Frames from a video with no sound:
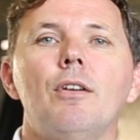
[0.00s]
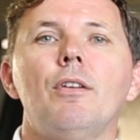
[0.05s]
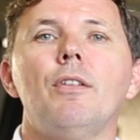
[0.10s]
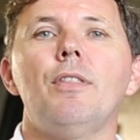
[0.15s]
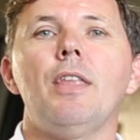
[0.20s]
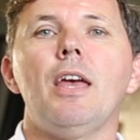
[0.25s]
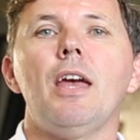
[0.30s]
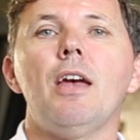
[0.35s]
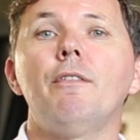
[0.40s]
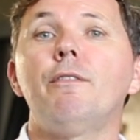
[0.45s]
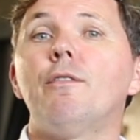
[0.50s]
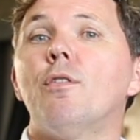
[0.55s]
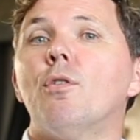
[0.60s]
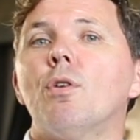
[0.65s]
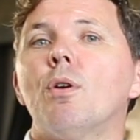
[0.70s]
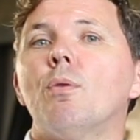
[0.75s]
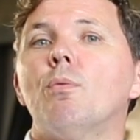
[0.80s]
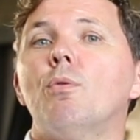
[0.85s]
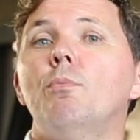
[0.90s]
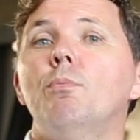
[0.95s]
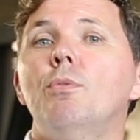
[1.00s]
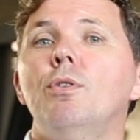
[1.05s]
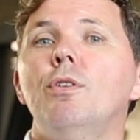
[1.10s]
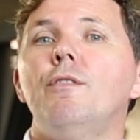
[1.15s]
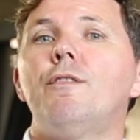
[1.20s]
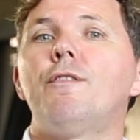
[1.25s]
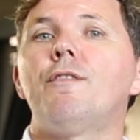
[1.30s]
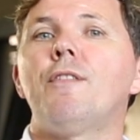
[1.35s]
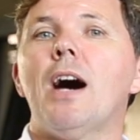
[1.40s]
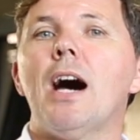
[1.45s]
and therefore it will
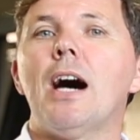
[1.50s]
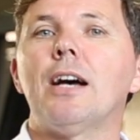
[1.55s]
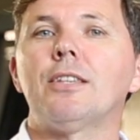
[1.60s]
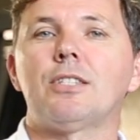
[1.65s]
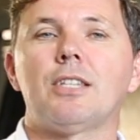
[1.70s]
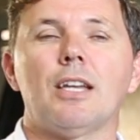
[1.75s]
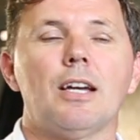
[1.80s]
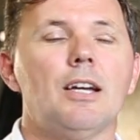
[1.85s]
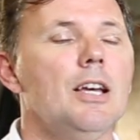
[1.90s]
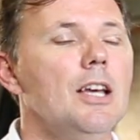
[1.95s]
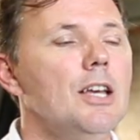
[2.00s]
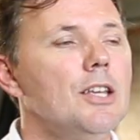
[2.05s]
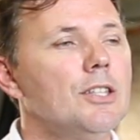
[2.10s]
move faster.